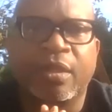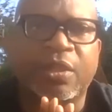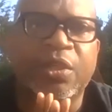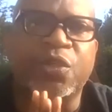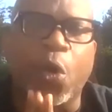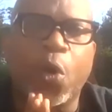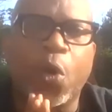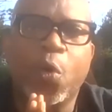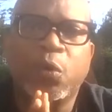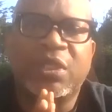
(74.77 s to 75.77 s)
There's an
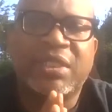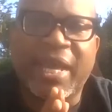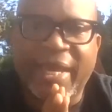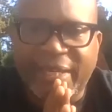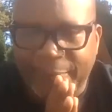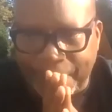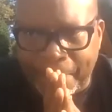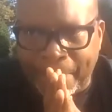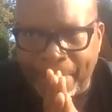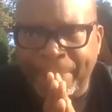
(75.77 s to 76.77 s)
old saying,
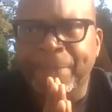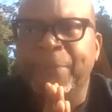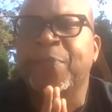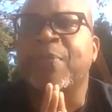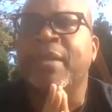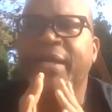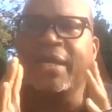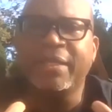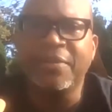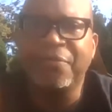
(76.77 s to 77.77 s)

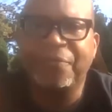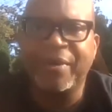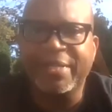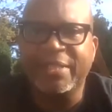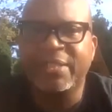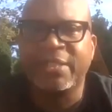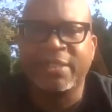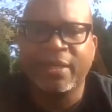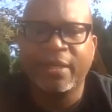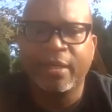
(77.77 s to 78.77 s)
eat the fish,
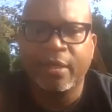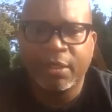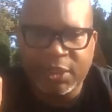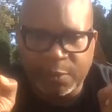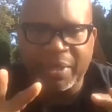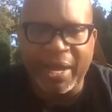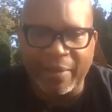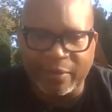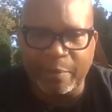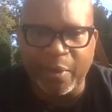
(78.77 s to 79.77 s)
spit
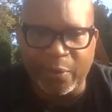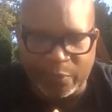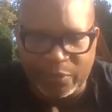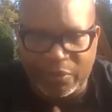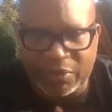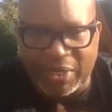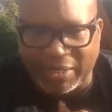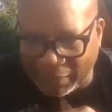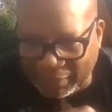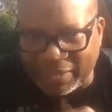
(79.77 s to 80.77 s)
out the bones. I
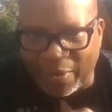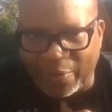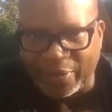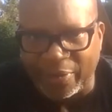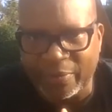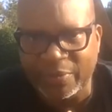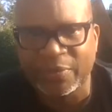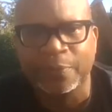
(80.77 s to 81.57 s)
think that's how it goes.